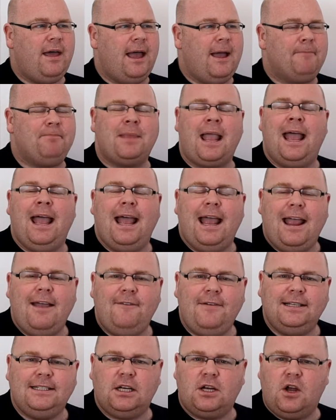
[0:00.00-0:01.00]
there.
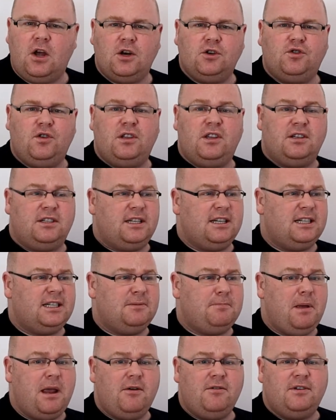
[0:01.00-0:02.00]
If it's a country that's
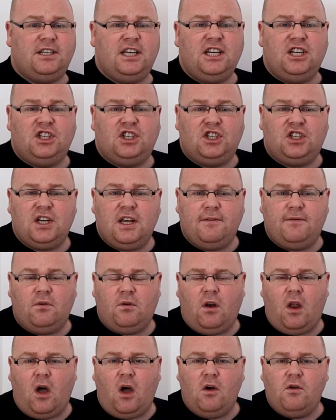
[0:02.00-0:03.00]
experiencing
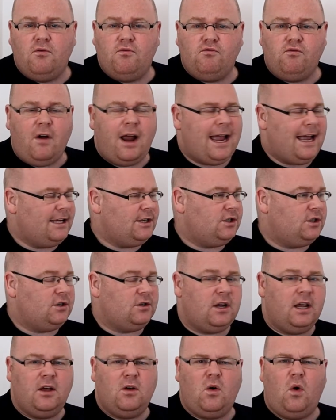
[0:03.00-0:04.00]
civil
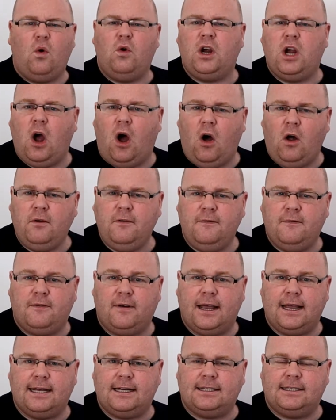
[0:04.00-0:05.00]
unrest or
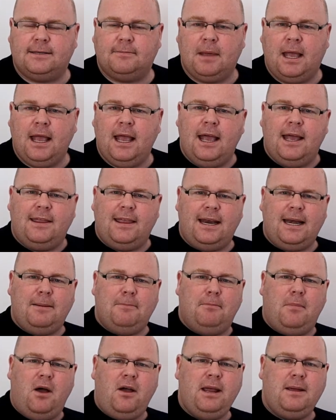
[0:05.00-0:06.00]
conflict, then
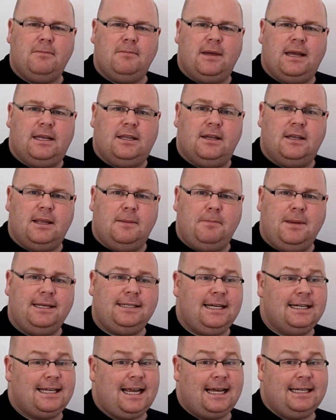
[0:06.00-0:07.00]
it might mean that the
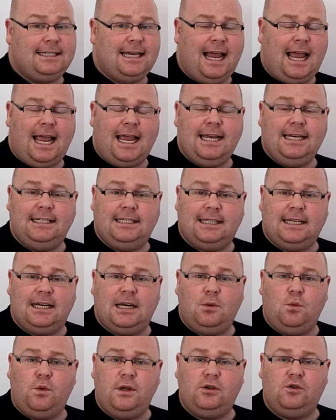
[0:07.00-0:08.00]
business has to
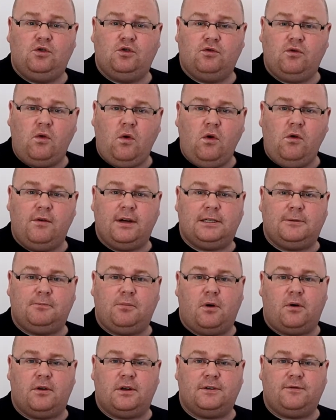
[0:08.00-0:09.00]
hastily withdraw its
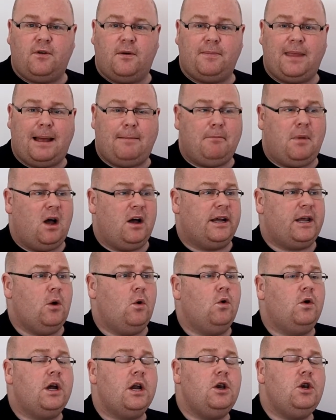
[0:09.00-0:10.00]
products from that market
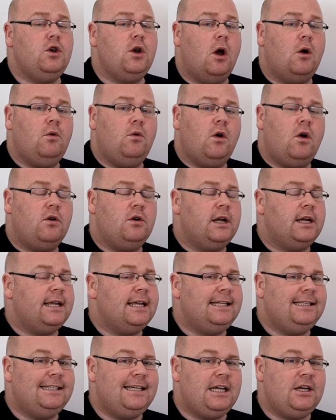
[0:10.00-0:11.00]
or can no longer
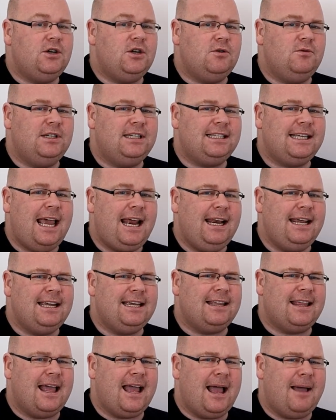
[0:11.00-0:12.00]
continue
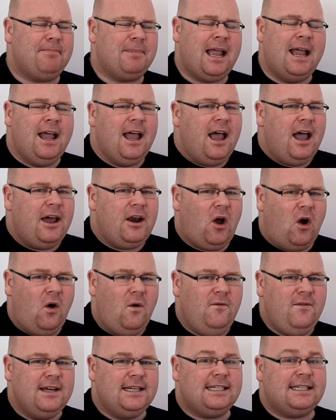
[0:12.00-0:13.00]
selling there. And
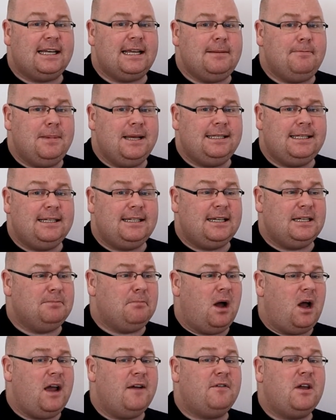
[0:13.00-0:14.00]
obviously businesses
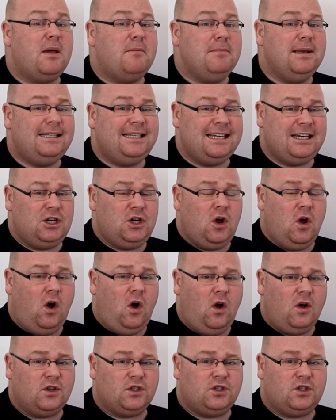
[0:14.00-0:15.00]
might have committed
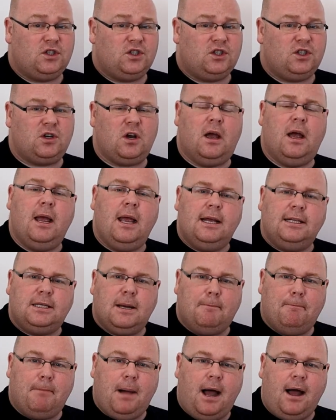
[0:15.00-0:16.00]
costs
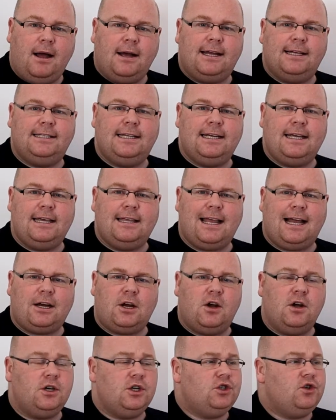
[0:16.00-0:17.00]
to marketing in
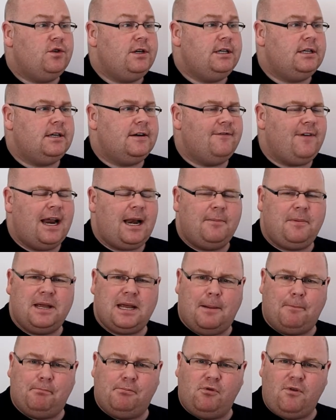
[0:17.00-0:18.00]
that country, to
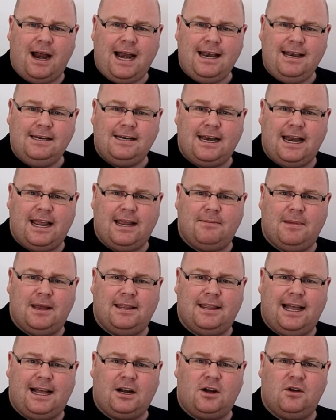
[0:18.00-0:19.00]
developing a brand name
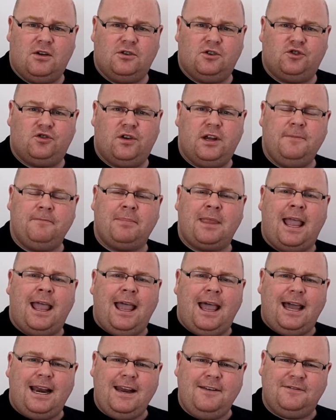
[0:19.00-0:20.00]
in that country.
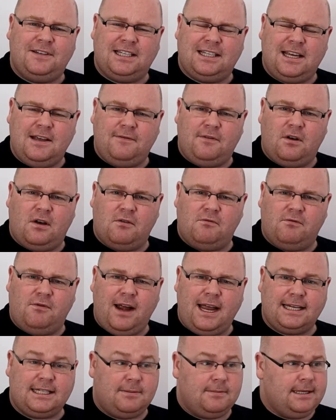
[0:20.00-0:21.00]
And if civil
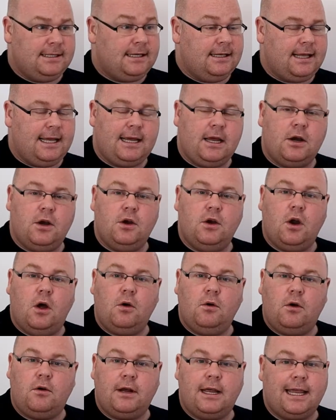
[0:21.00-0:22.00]
unrest means that they can
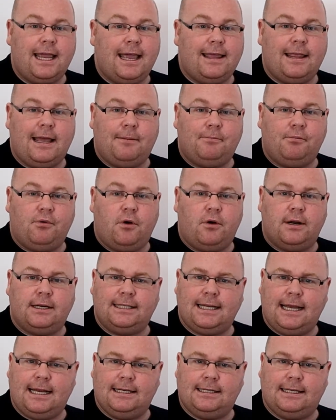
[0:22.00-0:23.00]
no longer get their
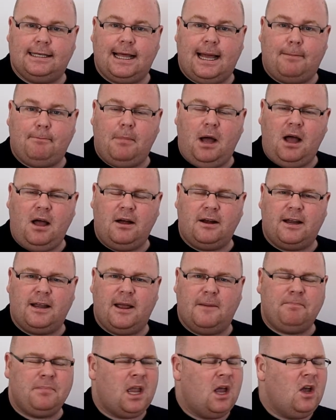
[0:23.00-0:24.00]
products into that
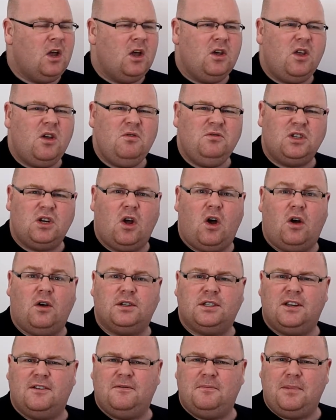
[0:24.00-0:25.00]
market, those
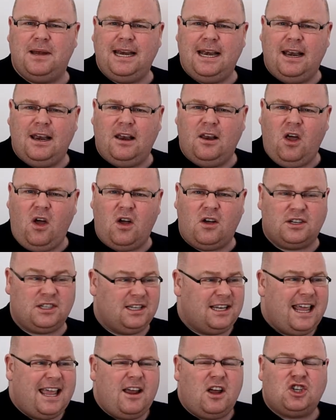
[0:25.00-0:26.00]
costs have been
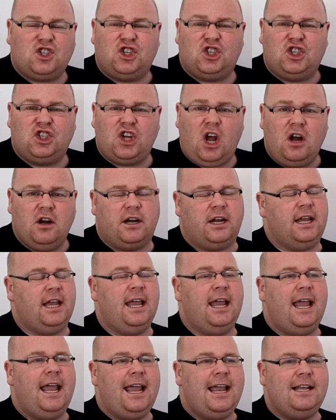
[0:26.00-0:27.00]
lost. They are sunk
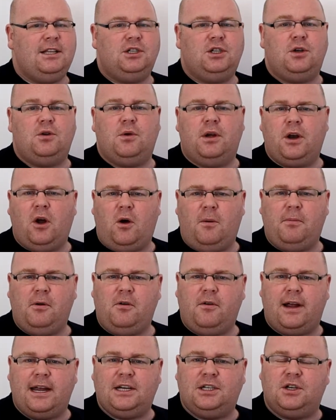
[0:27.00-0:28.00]
into an
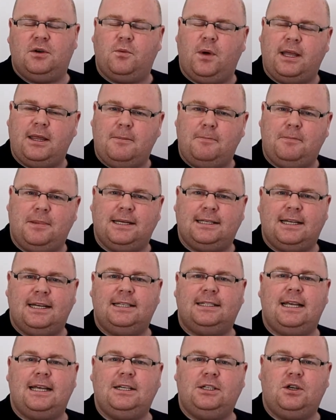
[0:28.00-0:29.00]
operation where the
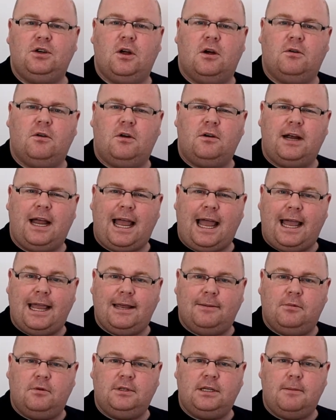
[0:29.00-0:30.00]
business is no longer
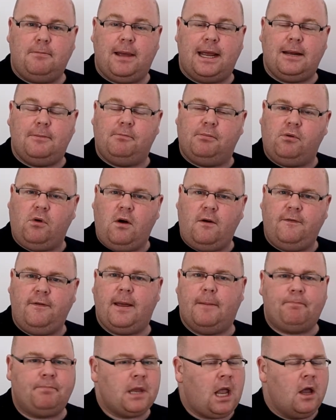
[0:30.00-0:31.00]
able to make
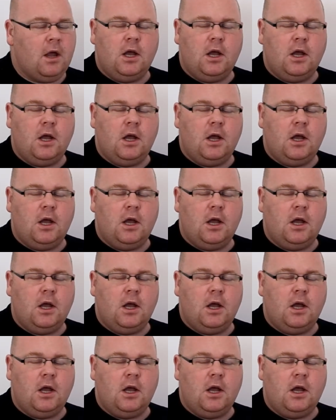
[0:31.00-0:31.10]
profit.